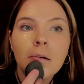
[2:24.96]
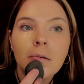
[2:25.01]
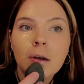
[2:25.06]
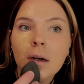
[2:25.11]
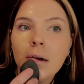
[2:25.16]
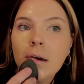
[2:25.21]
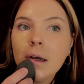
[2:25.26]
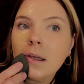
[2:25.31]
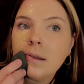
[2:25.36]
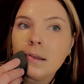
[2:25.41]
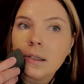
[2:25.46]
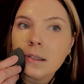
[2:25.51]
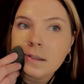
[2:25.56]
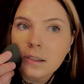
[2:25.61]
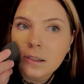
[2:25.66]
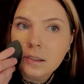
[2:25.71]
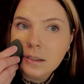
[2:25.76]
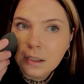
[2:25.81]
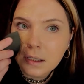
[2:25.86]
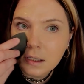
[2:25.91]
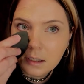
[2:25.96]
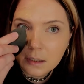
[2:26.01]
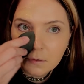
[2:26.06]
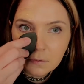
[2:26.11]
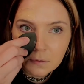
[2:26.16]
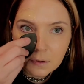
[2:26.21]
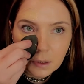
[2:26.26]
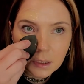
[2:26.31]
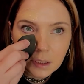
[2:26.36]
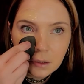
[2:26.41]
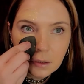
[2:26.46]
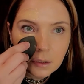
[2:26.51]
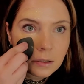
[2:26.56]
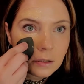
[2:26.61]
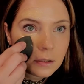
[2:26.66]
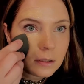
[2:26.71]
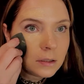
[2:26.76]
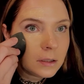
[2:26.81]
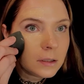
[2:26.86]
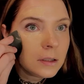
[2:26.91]
All right, let's see what
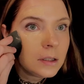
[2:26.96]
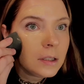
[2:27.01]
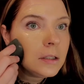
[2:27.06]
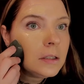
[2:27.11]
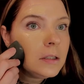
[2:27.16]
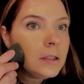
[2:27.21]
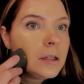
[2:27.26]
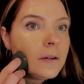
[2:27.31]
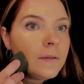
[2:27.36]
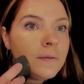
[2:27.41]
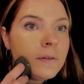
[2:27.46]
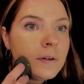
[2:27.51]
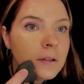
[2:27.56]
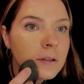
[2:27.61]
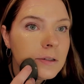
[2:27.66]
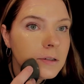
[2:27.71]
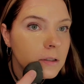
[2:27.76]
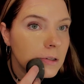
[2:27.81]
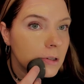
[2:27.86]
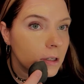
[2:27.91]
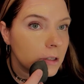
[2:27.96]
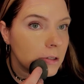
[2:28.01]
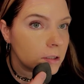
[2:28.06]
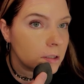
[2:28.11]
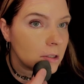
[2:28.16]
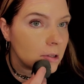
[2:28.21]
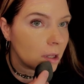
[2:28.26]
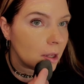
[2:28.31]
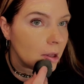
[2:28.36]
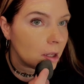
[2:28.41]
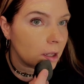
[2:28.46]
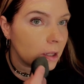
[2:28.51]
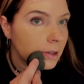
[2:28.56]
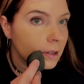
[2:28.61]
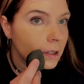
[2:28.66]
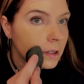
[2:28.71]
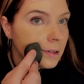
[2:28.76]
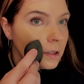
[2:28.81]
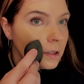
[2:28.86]
the difference looks like.